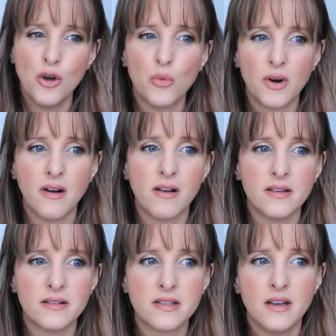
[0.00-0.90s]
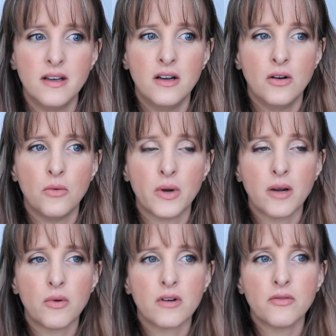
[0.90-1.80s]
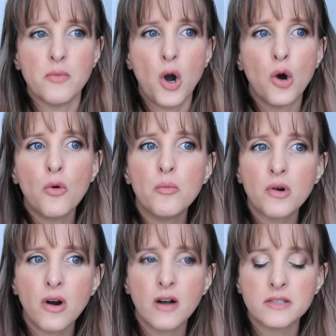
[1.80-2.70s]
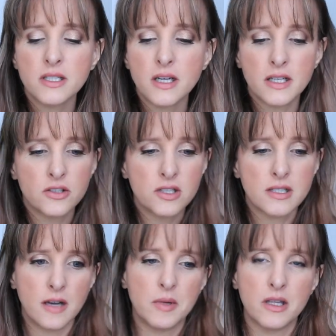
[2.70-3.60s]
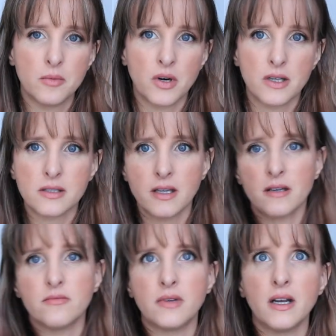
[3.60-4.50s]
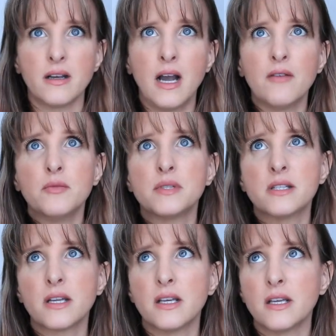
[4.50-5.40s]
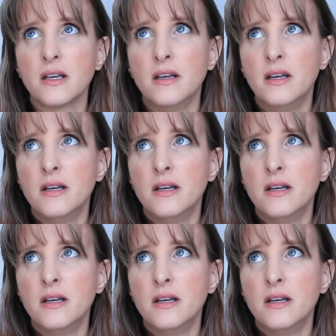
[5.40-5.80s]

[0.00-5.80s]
Whereas when I work from home more often, I usually just have my lip products, like I have them sitting